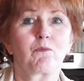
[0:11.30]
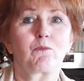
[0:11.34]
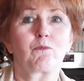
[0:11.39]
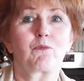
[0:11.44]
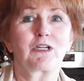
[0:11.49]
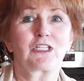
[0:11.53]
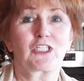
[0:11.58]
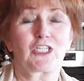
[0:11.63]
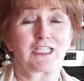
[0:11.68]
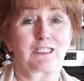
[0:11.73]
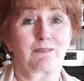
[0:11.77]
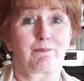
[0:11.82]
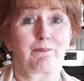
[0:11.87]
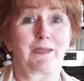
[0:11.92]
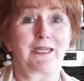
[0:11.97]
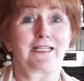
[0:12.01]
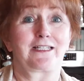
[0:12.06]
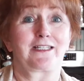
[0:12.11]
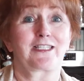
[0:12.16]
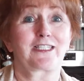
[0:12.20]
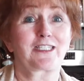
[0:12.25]
which has
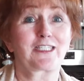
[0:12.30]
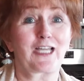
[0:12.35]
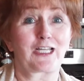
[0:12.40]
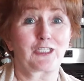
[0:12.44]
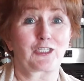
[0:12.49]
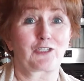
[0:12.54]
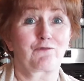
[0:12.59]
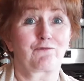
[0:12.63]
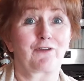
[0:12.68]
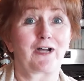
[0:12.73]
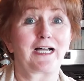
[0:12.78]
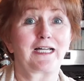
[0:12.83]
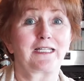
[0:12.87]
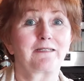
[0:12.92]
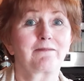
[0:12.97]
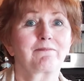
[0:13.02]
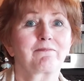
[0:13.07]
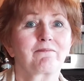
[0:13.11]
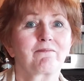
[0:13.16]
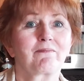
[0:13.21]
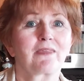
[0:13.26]
been such
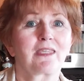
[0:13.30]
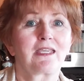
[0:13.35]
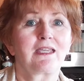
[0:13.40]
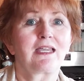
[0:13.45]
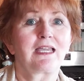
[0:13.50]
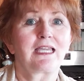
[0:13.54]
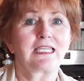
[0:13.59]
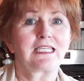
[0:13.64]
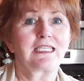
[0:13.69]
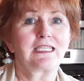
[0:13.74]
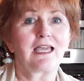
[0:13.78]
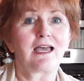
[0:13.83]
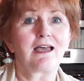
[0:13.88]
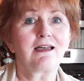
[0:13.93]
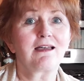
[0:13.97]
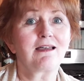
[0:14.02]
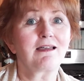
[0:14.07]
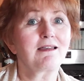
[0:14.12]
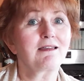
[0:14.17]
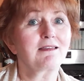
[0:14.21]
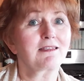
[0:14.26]
fun.
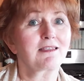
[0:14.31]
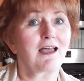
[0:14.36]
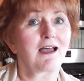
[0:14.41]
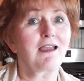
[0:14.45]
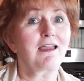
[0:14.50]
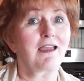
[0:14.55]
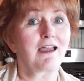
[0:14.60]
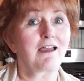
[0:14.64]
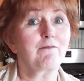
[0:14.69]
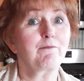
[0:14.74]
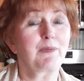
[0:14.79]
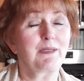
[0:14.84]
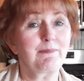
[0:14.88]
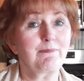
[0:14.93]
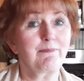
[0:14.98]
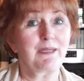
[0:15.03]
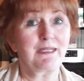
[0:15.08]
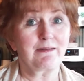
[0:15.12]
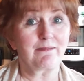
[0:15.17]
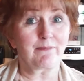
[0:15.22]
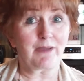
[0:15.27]
Yes, I have been
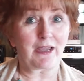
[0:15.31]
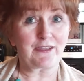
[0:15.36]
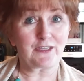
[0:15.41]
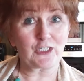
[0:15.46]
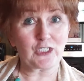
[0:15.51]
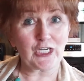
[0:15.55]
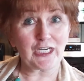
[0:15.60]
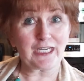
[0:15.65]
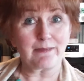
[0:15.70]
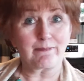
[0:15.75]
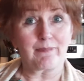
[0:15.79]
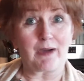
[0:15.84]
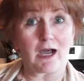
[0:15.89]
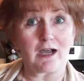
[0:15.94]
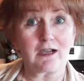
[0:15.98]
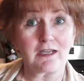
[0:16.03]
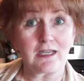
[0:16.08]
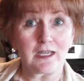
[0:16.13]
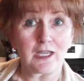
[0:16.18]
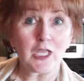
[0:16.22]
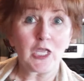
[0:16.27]
bitten by the chicken
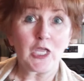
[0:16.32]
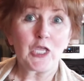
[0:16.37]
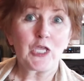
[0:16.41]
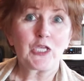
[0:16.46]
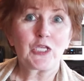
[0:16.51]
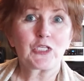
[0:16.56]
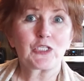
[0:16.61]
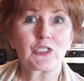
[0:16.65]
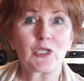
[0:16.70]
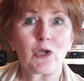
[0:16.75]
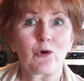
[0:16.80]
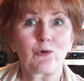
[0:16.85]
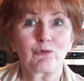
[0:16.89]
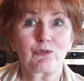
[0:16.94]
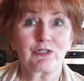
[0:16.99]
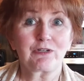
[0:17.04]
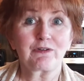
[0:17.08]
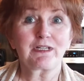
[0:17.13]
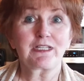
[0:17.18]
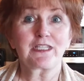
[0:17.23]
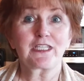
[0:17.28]
bug. So
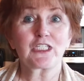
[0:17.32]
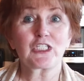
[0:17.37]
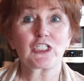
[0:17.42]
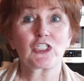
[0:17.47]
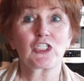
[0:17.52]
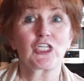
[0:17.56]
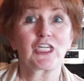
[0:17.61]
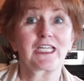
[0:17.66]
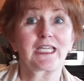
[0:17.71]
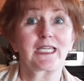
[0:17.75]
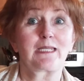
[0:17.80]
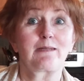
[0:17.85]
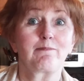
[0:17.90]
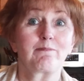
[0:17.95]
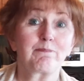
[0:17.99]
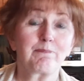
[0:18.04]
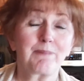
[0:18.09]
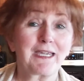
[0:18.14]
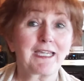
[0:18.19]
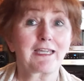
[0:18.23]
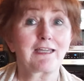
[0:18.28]
during this chicken
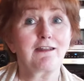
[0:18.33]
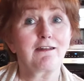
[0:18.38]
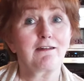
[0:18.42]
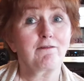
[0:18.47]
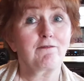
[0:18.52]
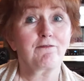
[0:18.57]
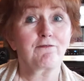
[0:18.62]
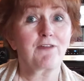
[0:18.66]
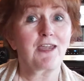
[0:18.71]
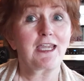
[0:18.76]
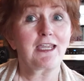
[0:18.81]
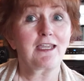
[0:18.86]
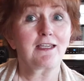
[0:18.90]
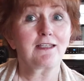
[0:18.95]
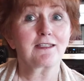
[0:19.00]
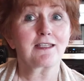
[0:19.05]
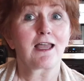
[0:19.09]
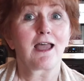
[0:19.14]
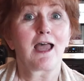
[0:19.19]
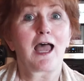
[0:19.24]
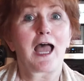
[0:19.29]
picking
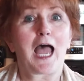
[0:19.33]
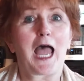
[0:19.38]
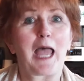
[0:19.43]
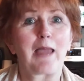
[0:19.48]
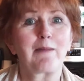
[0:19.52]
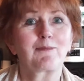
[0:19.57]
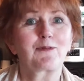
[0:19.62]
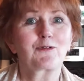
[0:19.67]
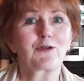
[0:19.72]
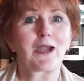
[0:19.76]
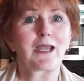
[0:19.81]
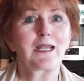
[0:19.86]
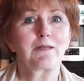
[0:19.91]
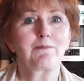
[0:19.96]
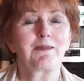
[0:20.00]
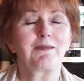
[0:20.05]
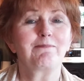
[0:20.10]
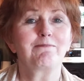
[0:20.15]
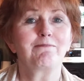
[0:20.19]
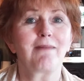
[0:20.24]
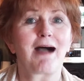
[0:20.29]
phase, I'm trying to
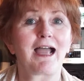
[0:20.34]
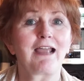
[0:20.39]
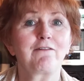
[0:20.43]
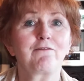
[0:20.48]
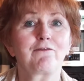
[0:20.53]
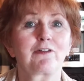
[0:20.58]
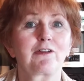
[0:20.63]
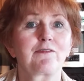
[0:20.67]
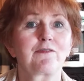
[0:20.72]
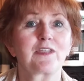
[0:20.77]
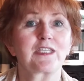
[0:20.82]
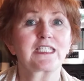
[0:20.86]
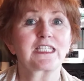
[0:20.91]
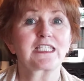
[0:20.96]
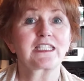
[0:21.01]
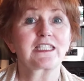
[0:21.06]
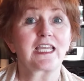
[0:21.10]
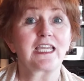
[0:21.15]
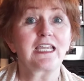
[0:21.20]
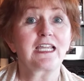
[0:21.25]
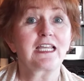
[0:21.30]
be mindful of this
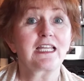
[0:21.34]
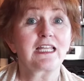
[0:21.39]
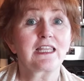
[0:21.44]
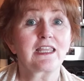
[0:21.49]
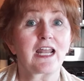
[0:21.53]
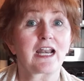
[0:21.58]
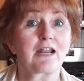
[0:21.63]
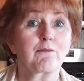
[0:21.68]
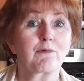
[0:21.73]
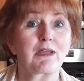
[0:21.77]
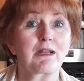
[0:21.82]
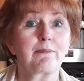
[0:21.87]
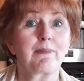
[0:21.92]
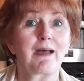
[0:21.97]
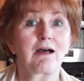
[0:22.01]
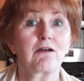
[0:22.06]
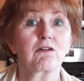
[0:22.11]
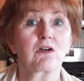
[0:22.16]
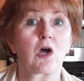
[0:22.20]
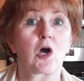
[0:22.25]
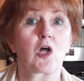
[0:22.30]
thing that I read
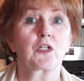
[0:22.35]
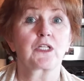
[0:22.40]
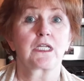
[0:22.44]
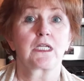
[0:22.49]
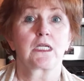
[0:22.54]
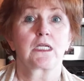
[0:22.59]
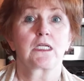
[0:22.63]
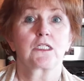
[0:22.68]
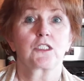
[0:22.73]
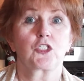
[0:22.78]
about called